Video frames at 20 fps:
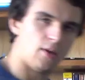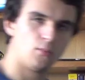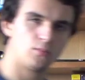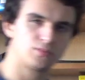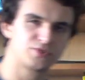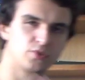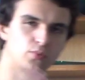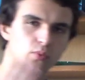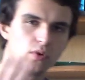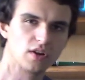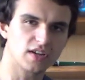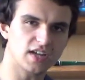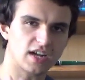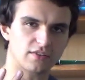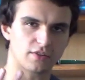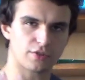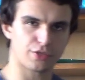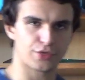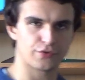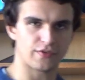To work out
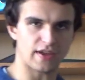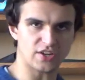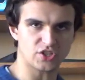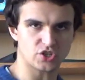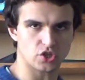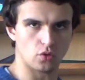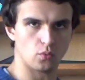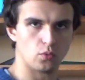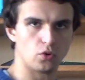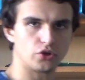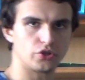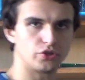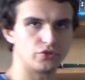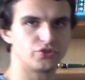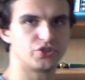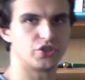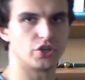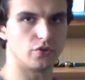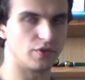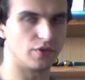the threshold what you do